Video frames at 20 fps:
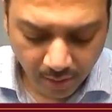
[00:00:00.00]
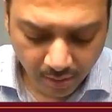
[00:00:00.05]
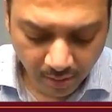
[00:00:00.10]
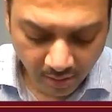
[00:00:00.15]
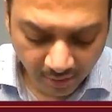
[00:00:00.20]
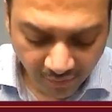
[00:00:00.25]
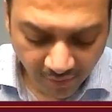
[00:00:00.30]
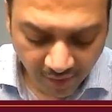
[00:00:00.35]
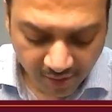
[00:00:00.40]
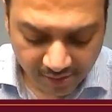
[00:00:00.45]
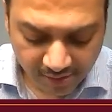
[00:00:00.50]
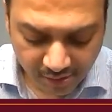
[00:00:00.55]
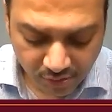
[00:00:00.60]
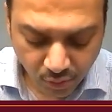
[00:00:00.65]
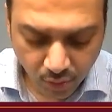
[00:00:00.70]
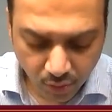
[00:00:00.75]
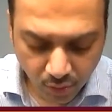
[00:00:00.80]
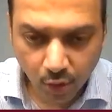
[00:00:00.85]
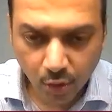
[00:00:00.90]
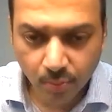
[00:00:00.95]
the fastest
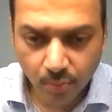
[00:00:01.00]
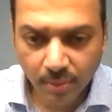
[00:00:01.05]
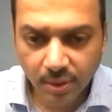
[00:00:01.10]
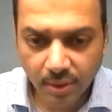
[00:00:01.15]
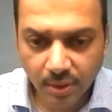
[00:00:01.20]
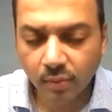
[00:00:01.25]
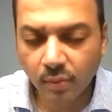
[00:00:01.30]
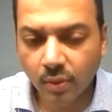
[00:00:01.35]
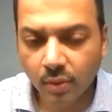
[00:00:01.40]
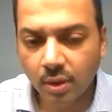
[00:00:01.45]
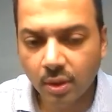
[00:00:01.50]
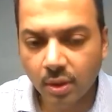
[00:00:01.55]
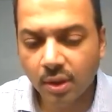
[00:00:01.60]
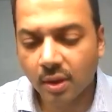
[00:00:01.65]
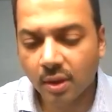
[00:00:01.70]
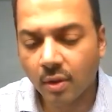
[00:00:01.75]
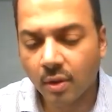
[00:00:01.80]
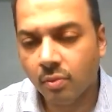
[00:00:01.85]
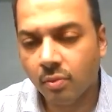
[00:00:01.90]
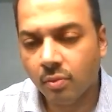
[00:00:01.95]
growing economy in the world
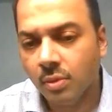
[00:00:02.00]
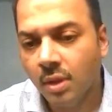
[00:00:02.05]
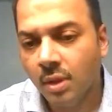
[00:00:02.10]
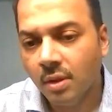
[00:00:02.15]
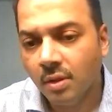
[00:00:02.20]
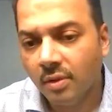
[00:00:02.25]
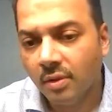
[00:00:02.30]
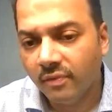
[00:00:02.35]
now